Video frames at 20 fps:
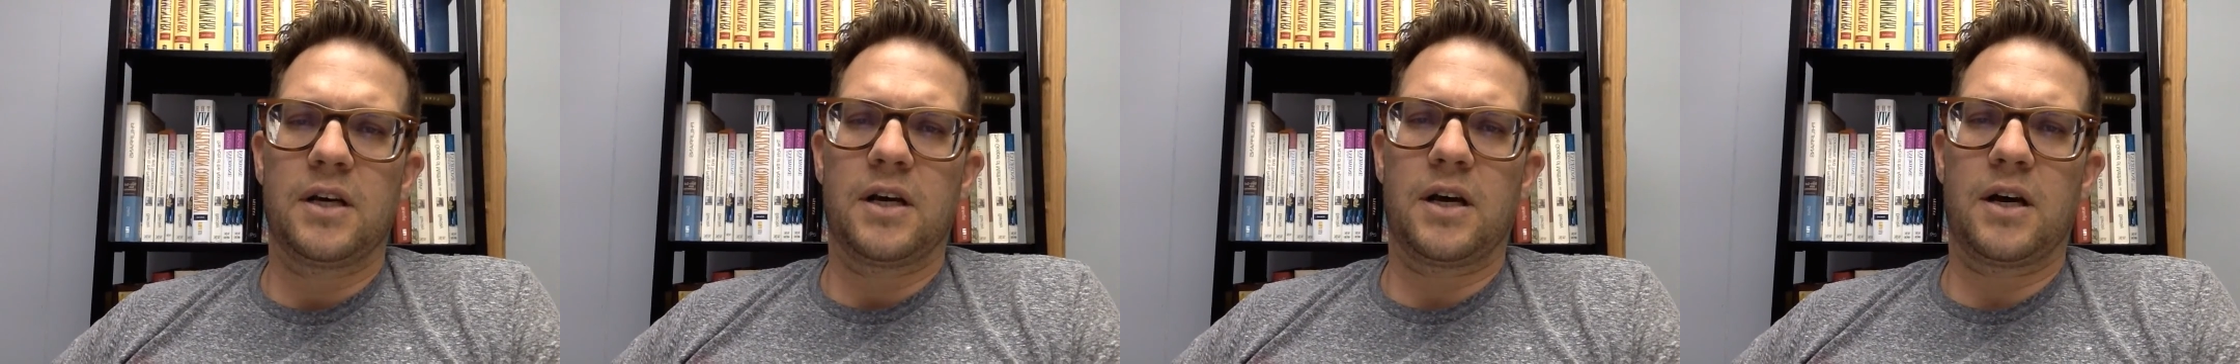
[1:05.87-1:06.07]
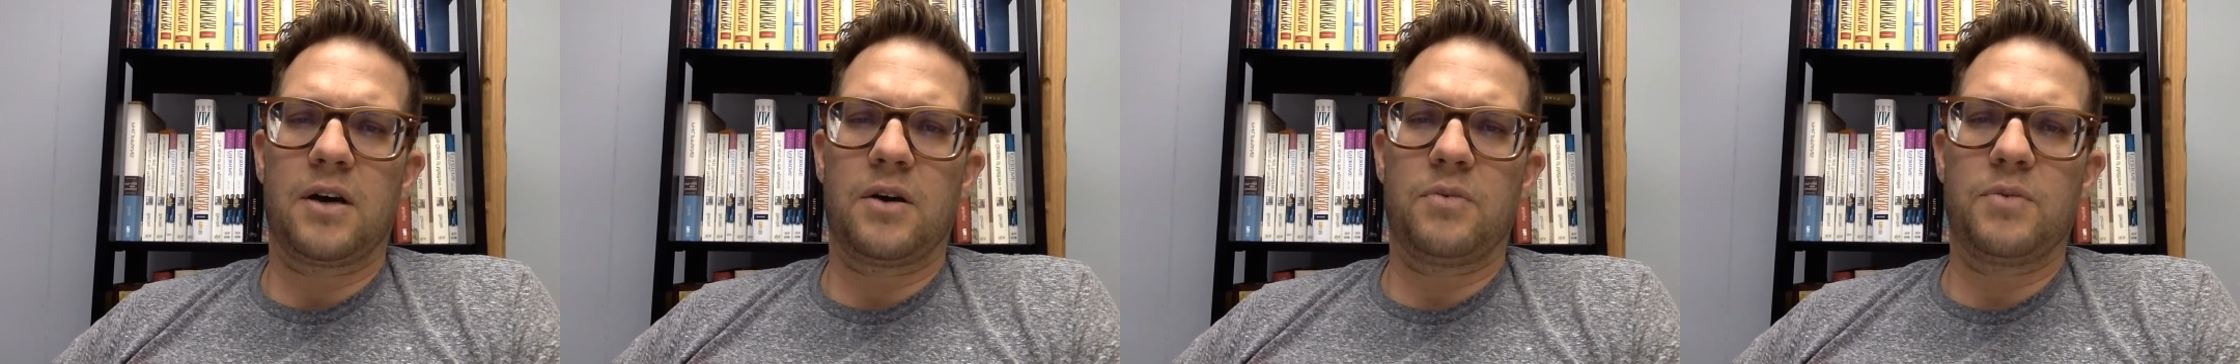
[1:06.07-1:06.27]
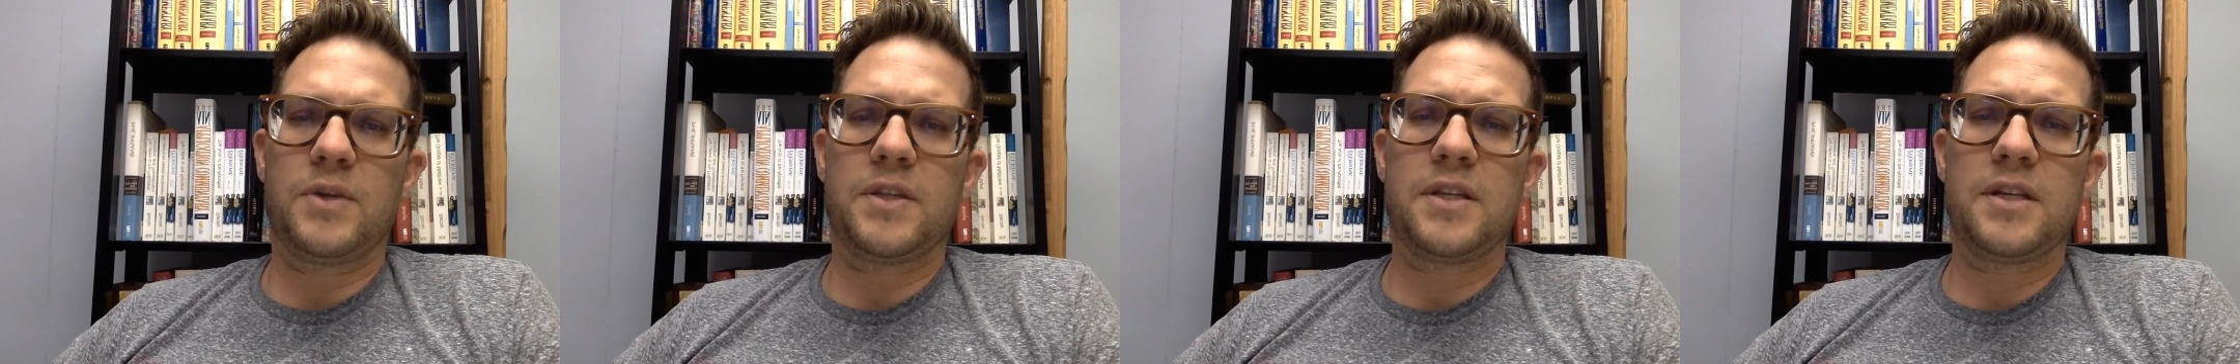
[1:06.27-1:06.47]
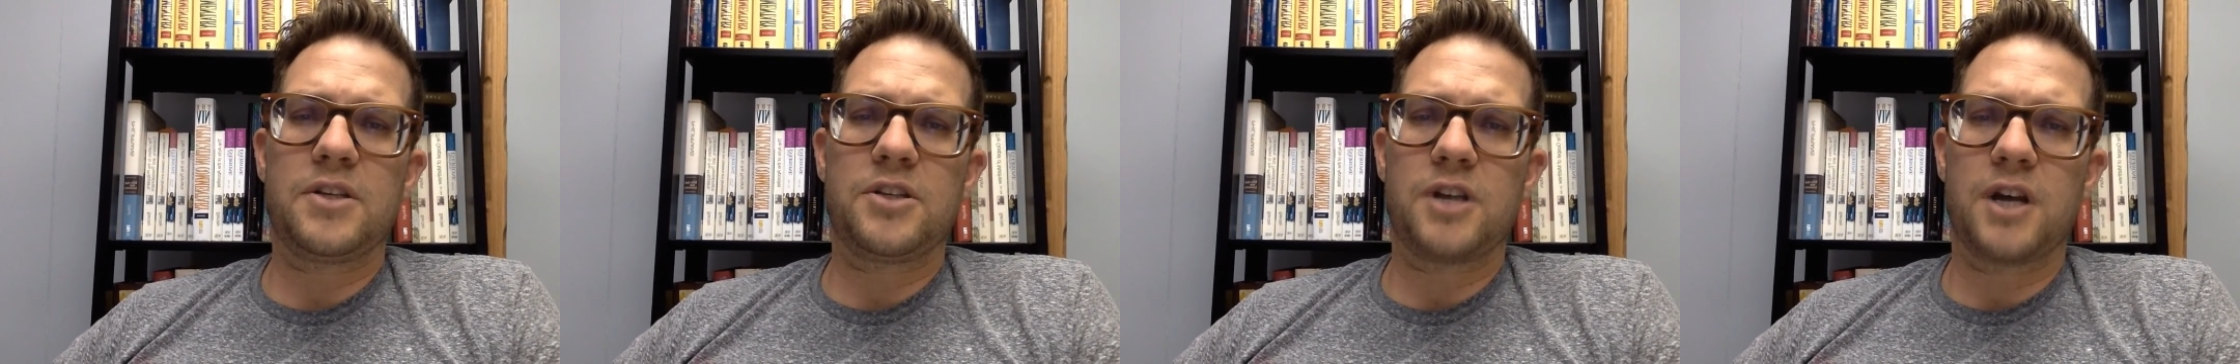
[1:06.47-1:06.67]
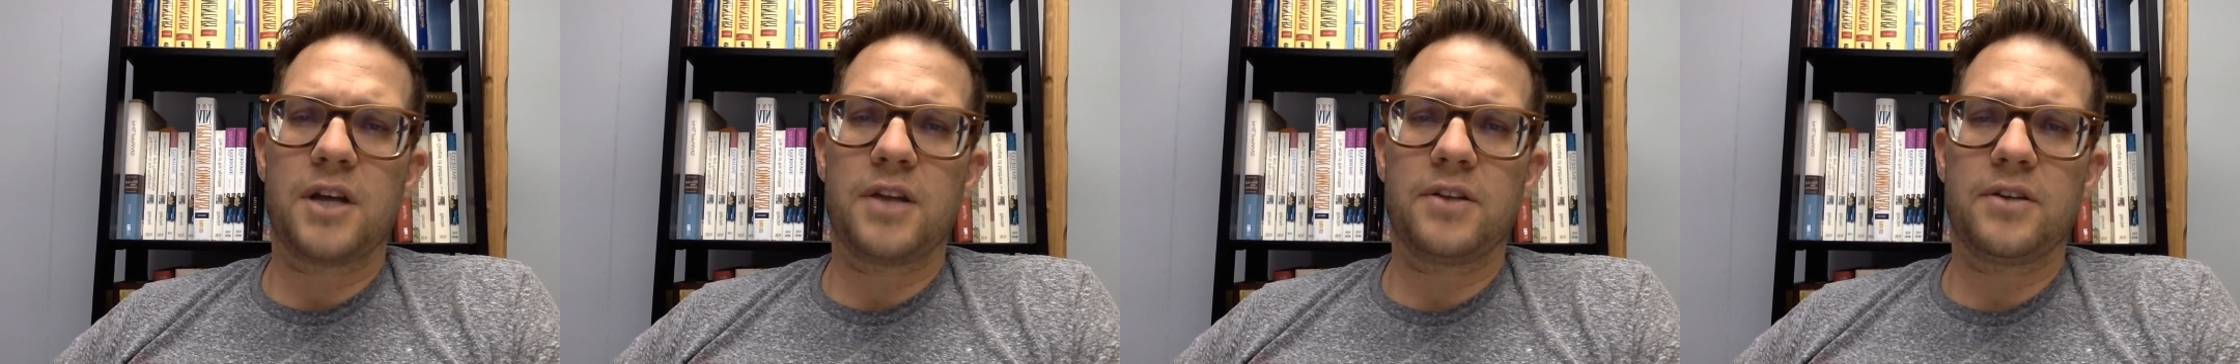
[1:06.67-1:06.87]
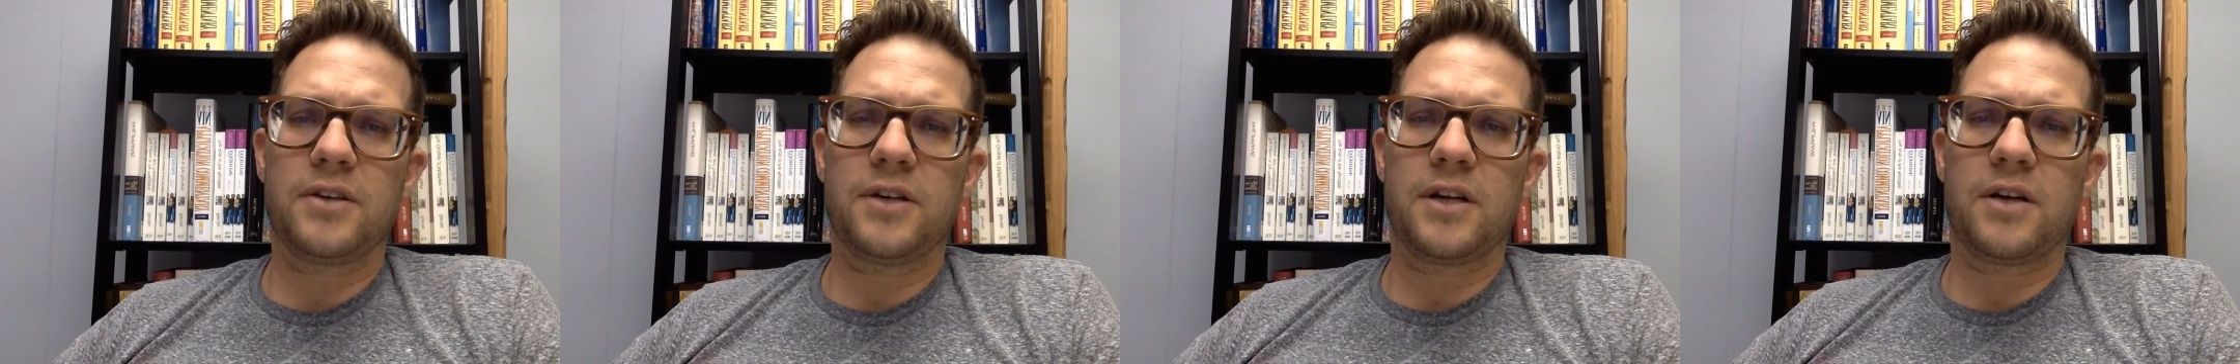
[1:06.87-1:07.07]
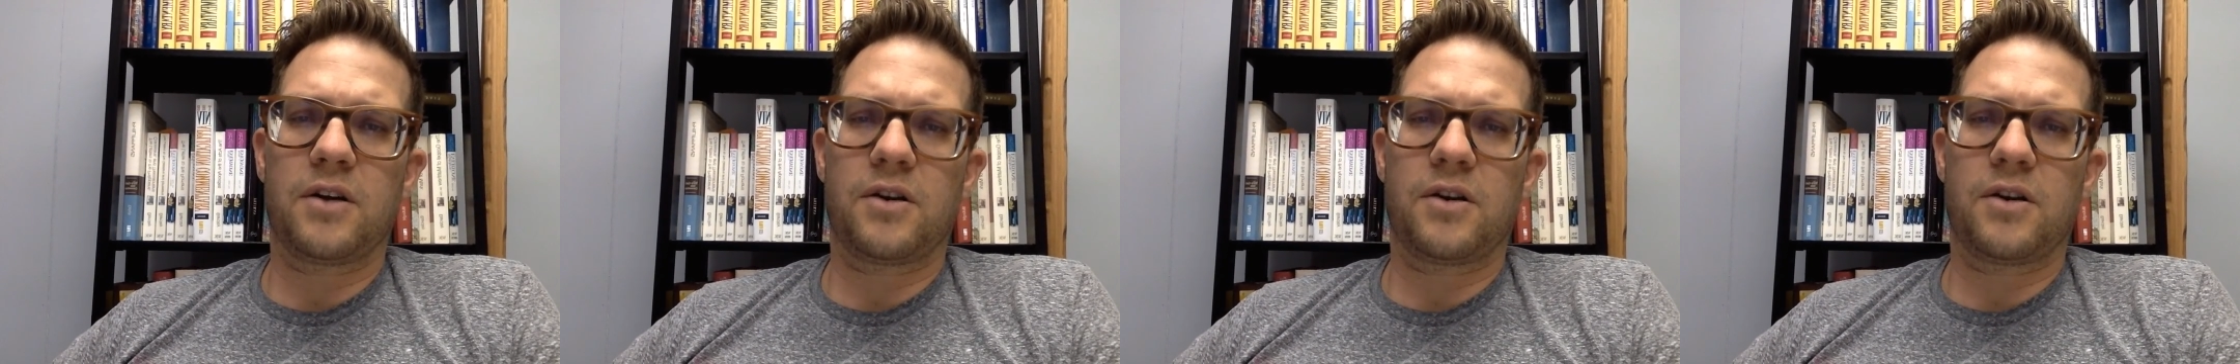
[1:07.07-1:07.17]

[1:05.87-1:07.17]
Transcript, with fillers: uh, with each other and